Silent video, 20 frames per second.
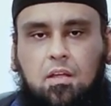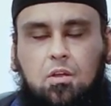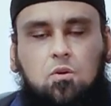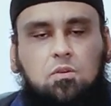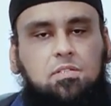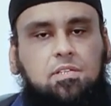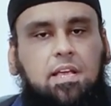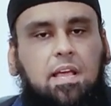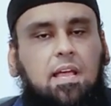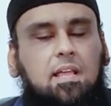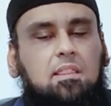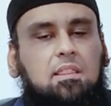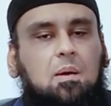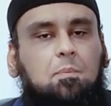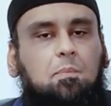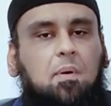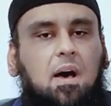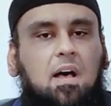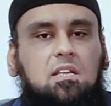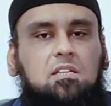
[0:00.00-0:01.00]
You see, in
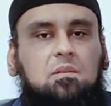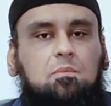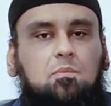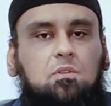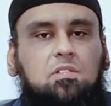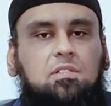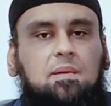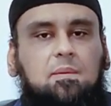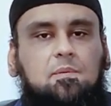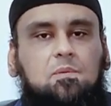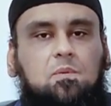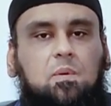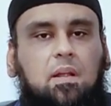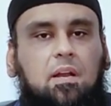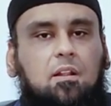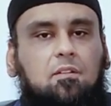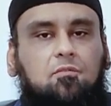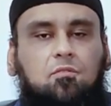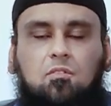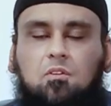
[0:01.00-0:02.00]
the past, Muslims
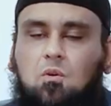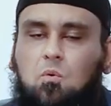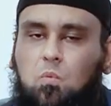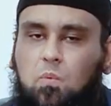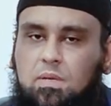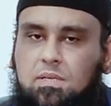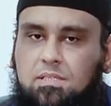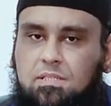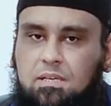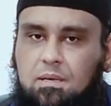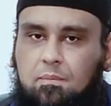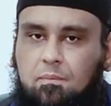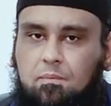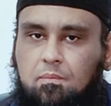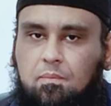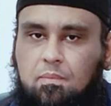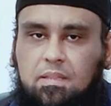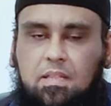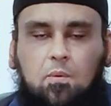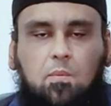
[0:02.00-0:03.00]
were in full of
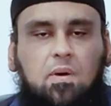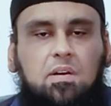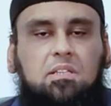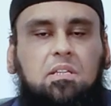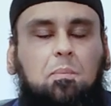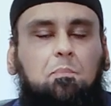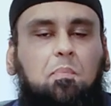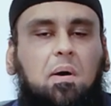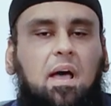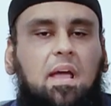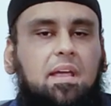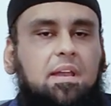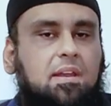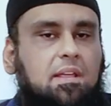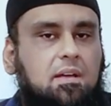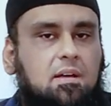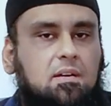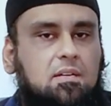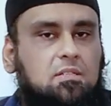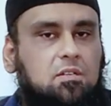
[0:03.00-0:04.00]
wisdom. They were the
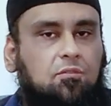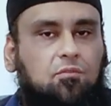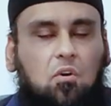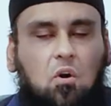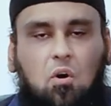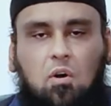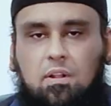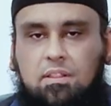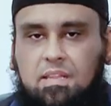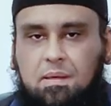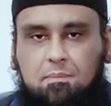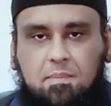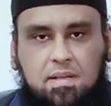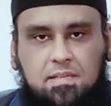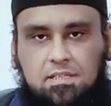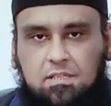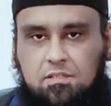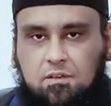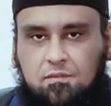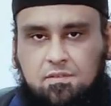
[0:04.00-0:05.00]
pioneers of all the
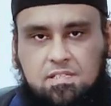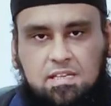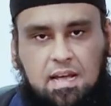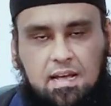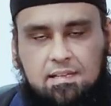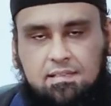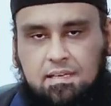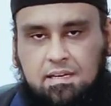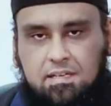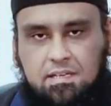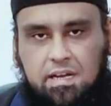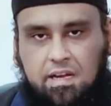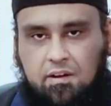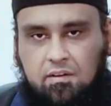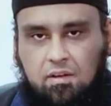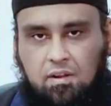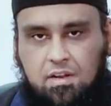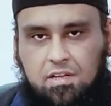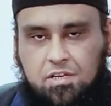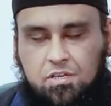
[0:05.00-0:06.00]
message of science and
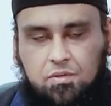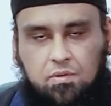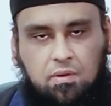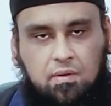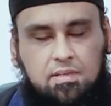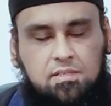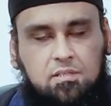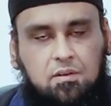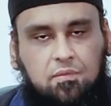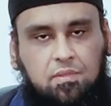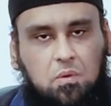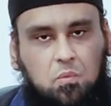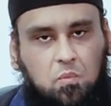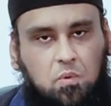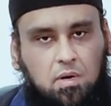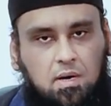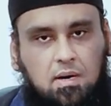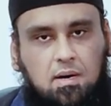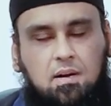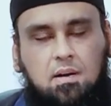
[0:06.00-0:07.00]
technology to the rest of the
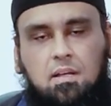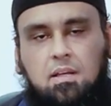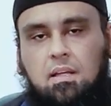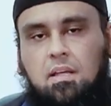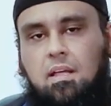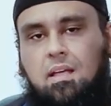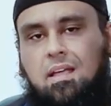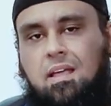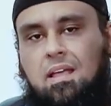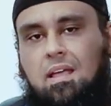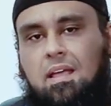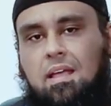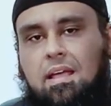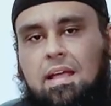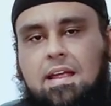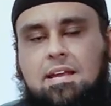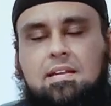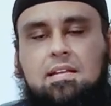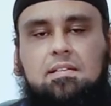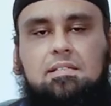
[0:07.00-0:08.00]
world.
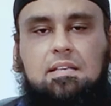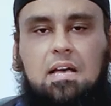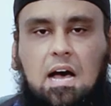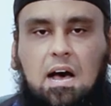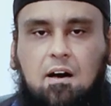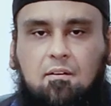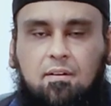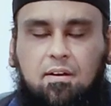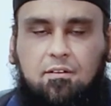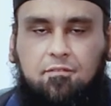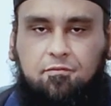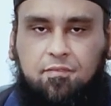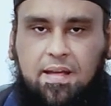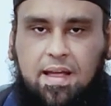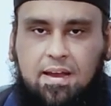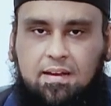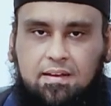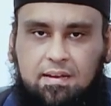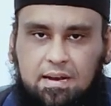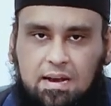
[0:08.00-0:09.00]
It is our
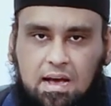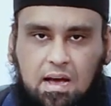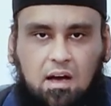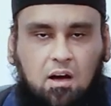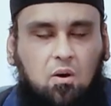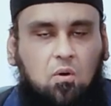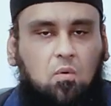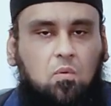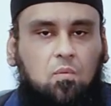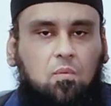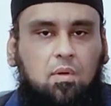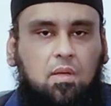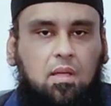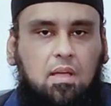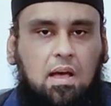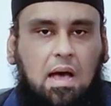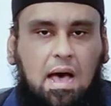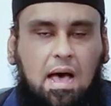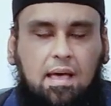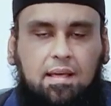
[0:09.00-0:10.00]
fate now,
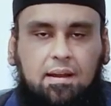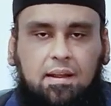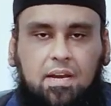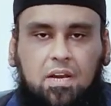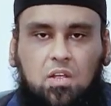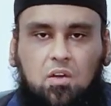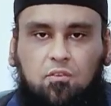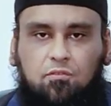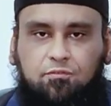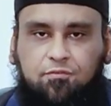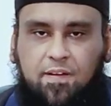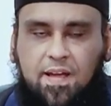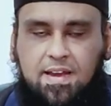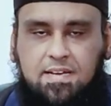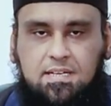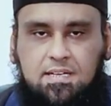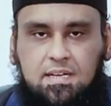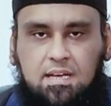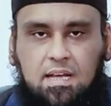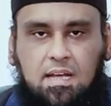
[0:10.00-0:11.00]
irony of
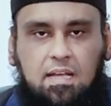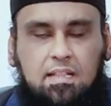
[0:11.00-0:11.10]
fate,